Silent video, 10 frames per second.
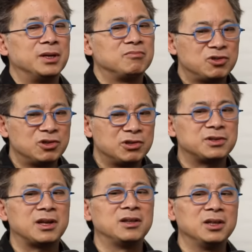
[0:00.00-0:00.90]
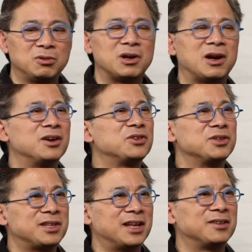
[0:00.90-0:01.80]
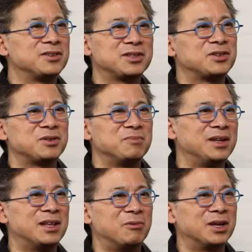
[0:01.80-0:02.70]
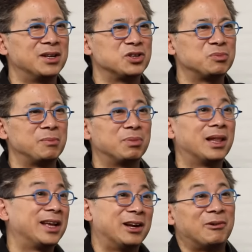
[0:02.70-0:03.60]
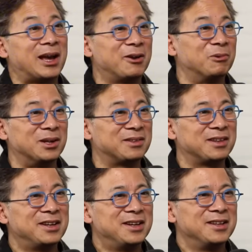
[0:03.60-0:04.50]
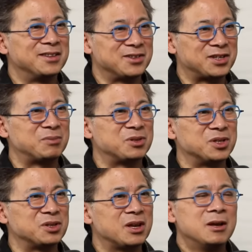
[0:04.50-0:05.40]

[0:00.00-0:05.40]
just a little cautious that this doesn't mean that we can just be playing around with the substance.